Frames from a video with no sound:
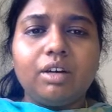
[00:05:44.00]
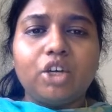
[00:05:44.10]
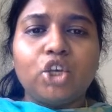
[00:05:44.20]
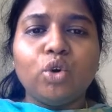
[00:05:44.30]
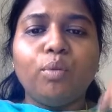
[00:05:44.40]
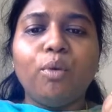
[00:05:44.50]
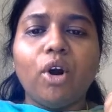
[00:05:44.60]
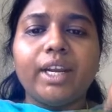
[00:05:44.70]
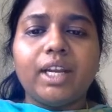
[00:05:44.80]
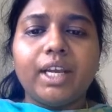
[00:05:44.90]

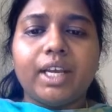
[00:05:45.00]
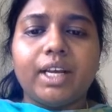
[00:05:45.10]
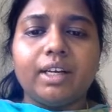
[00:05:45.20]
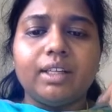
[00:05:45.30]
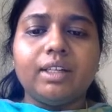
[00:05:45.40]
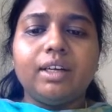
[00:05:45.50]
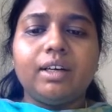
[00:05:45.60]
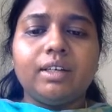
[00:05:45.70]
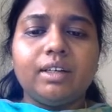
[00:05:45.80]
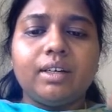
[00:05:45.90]
cuboid like
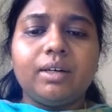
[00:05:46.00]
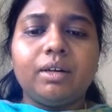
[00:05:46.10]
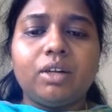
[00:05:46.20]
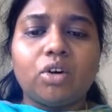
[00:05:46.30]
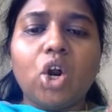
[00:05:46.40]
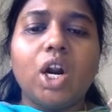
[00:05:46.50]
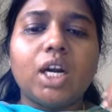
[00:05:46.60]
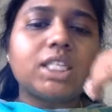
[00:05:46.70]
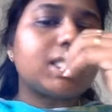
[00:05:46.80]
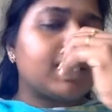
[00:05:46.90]

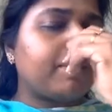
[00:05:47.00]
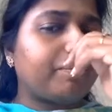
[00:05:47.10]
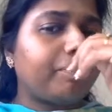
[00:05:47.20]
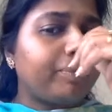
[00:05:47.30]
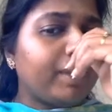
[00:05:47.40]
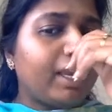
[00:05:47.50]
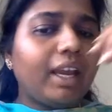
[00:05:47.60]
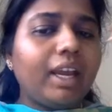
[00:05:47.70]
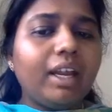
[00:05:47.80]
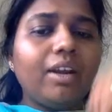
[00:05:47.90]
rods,
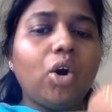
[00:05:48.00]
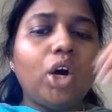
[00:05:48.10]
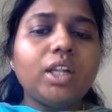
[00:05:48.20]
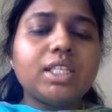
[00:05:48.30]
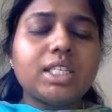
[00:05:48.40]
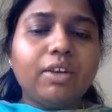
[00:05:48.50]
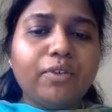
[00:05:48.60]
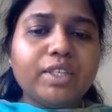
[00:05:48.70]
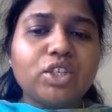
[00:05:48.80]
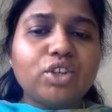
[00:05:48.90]
and on the
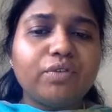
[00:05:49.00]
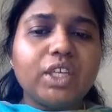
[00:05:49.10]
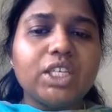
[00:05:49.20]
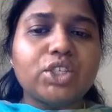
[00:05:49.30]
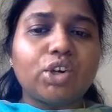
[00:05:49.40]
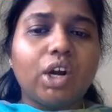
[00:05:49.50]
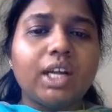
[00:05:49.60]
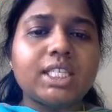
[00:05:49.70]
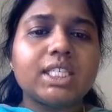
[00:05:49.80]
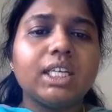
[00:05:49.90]
surfaces of these
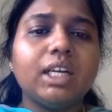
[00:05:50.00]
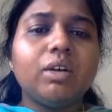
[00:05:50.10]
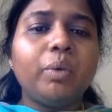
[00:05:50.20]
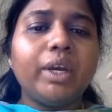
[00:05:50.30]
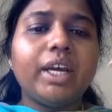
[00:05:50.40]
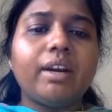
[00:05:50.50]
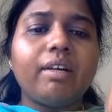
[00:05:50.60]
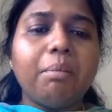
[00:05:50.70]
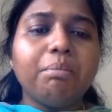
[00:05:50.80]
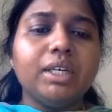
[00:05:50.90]
rods were
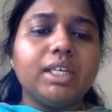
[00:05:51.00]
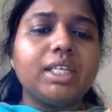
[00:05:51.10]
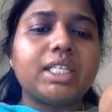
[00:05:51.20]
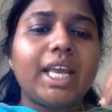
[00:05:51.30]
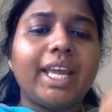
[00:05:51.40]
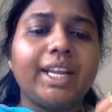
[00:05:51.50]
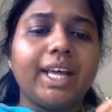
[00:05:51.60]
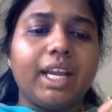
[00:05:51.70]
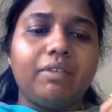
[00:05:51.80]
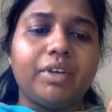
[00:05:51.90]
numbers
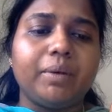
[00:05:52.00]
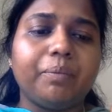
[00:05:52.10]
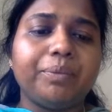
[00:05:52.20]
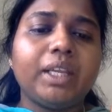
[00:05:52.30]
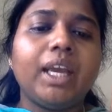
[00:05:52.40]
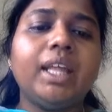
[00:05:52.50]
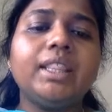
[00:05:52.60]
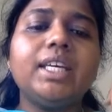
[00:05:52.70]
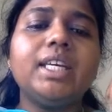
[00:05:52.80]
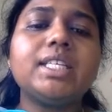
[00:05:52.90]
engraved, and
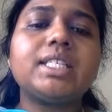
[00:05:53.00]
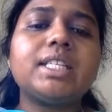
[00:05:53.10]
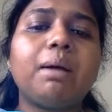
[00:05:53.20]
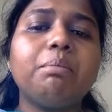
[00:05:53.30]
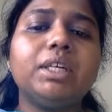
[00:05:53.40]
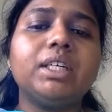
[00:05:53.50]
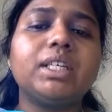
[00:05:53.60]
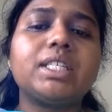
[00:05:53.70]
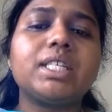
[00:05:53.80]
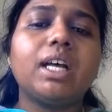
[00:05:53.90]
these
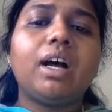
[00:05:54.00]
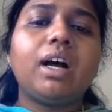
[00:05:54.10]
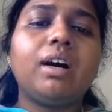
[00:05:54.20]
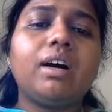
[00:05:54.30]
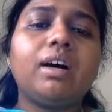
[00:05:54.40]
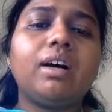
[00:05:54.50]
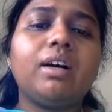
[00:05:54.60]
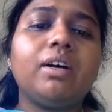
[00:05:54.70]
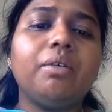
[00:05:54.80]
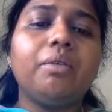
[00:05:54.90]
numbers were